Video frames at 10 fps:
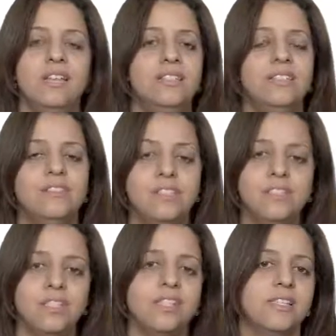an
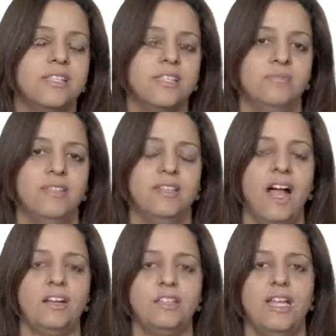intelligent system that
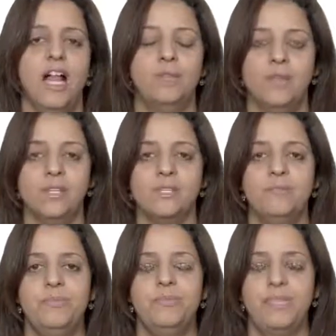actually help
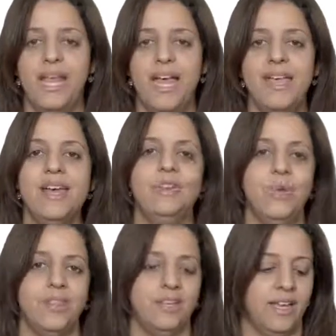us play
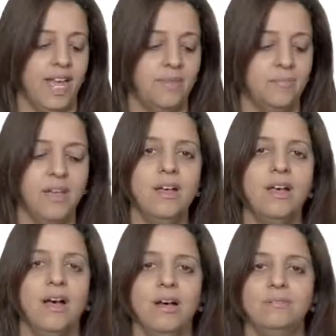and win the game
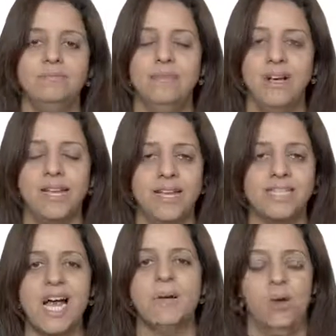um,
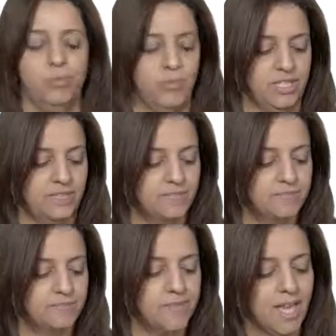against our
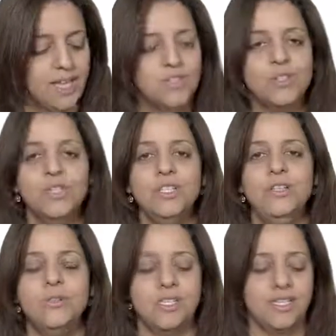opponent. So the good
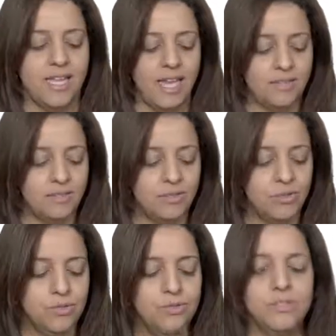news is that
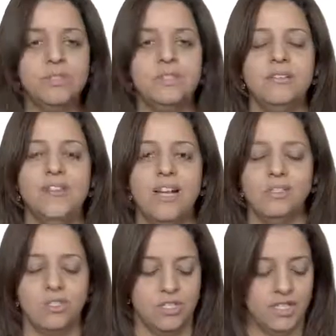to
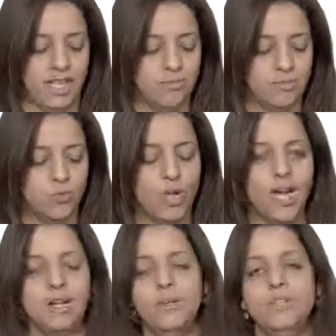devise such games, we
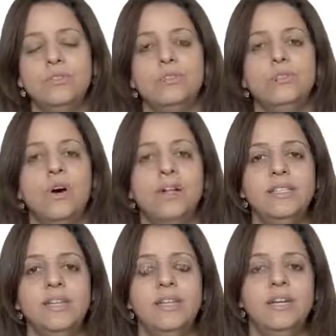are going to
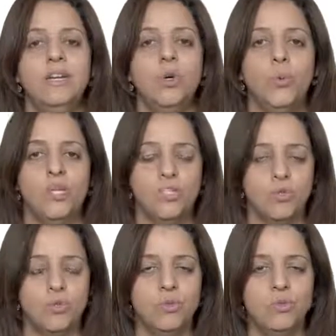only reach
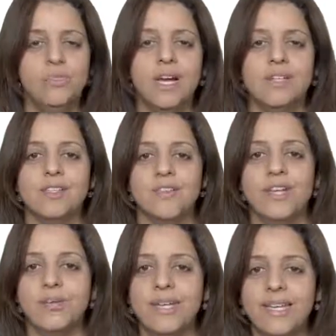to two kinds of
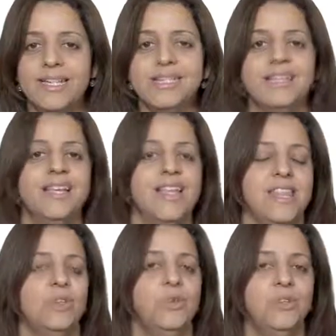ingredients
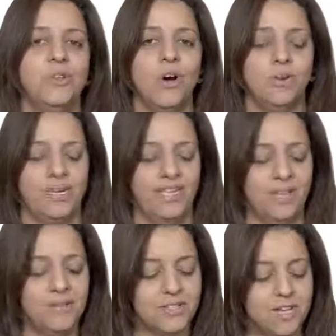that you know
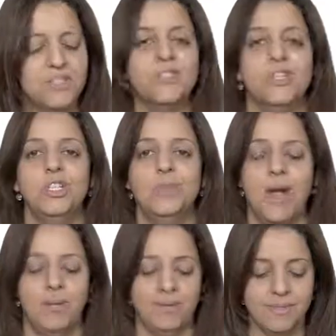already, which are search
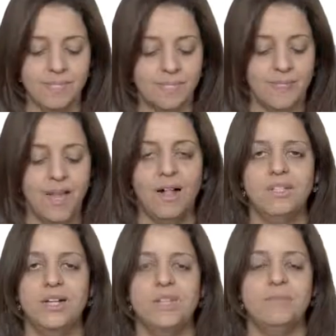problems,
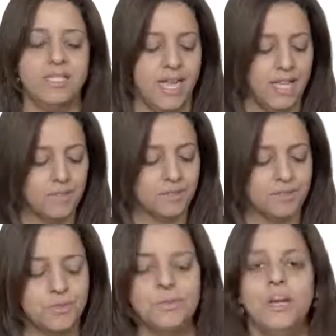algorithms, and
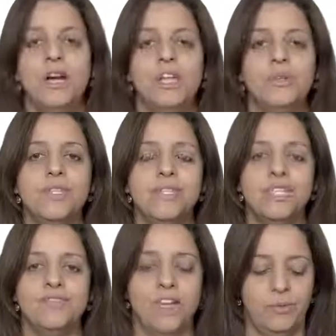also
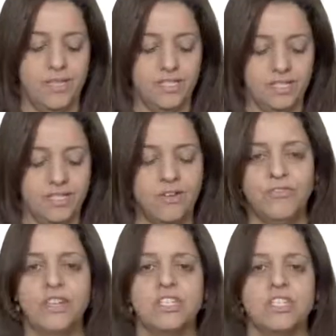heuristic evaluation
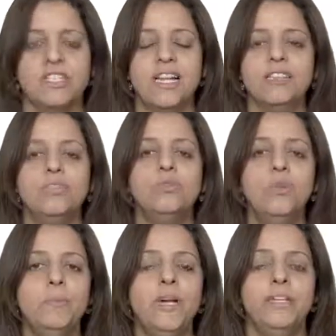functions. These are the
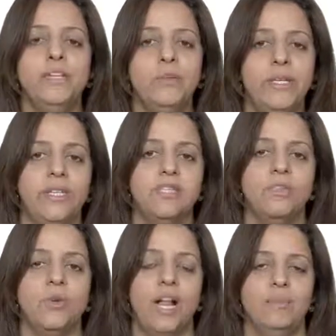two main
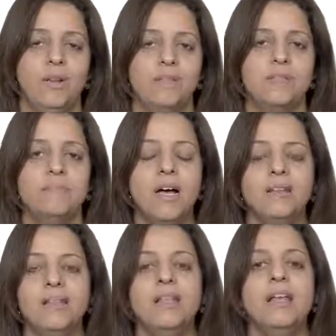ingredients to help us
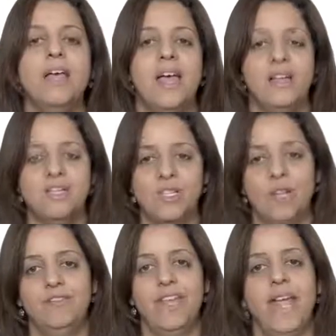model and
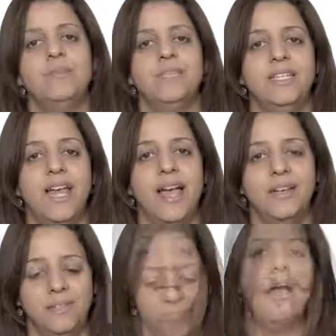solve games in
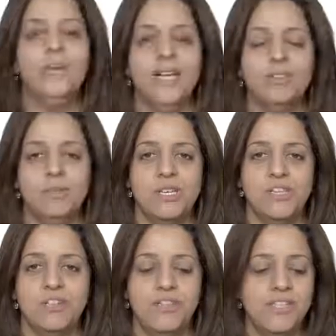AI. I would like to
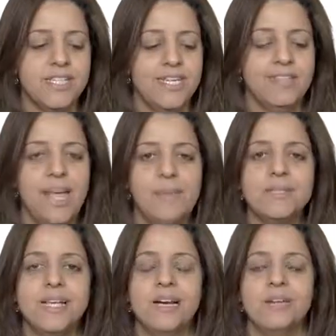mention first that
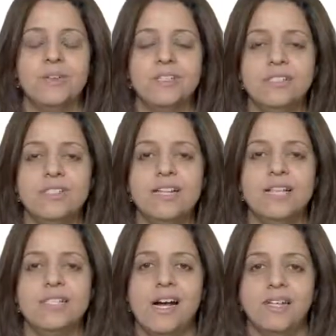games are considered
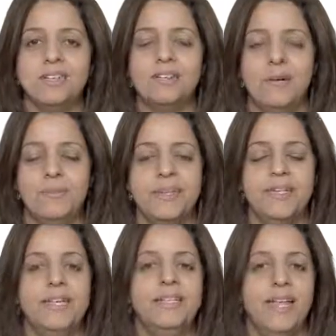as a hard
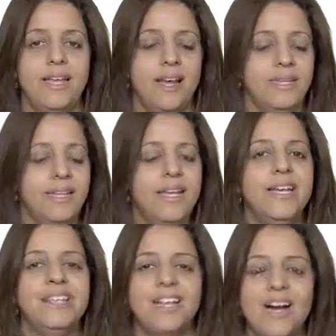topic in AI.
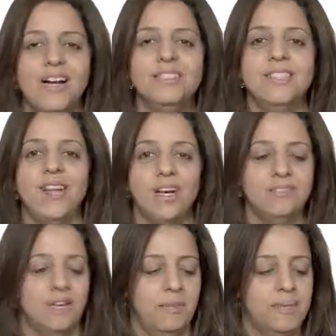It's a hard and
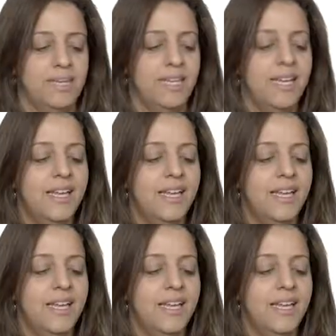hot topic